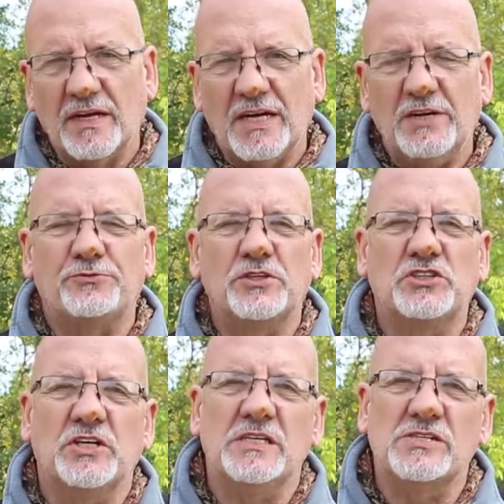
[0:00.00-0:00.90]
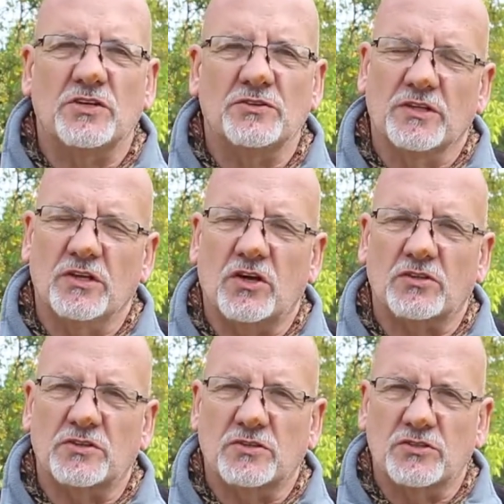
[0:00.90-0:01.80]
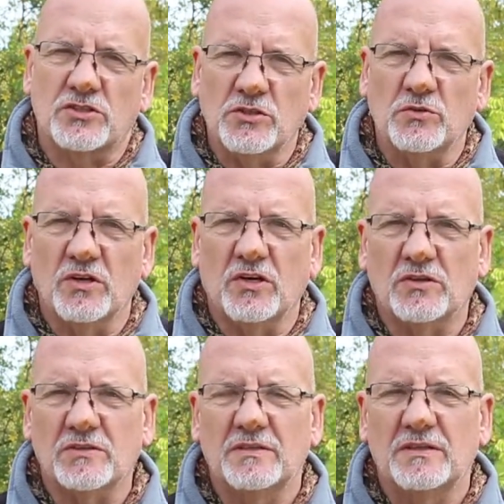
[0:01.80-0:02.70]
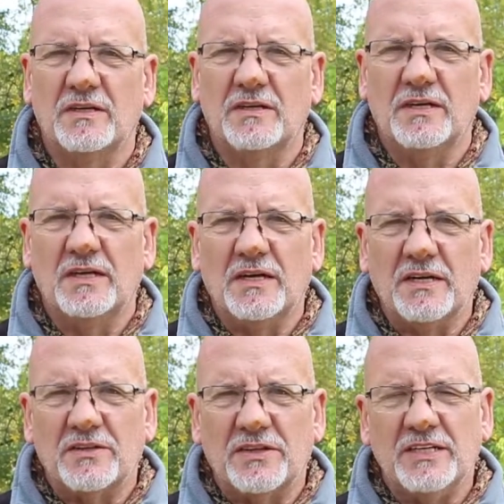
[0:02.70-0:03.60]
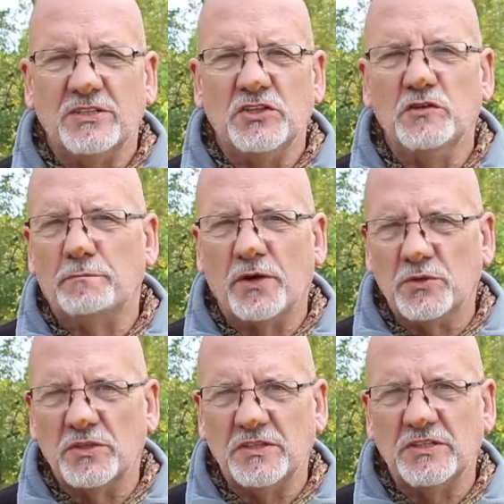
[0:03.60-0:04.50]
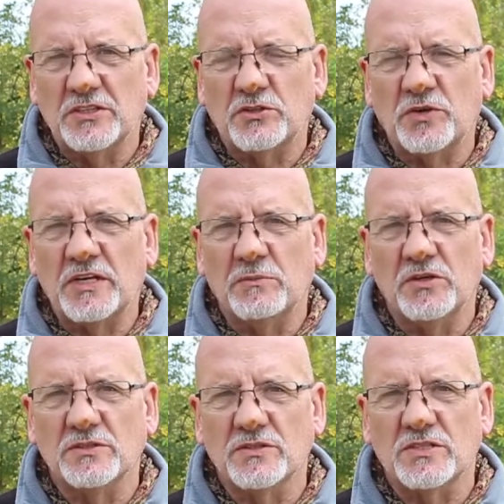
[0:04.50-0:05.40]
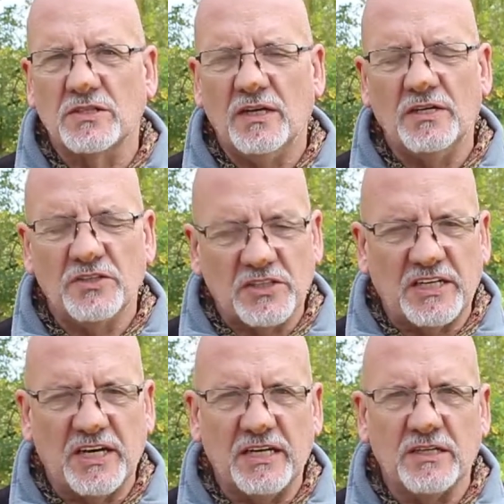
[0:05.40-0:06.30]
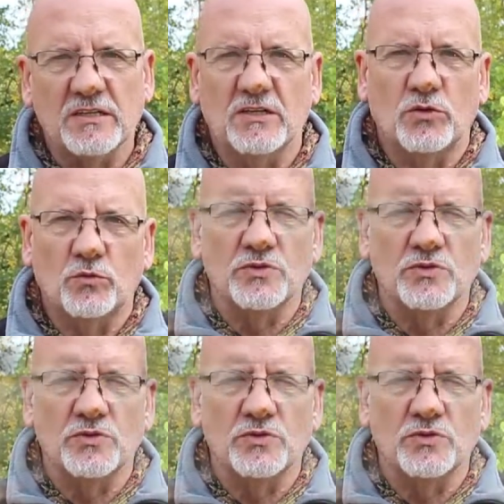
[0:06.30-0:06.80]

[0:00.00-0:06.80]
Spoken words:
If the Djinn is on the lock too long, then you've broken the agreement, and the king will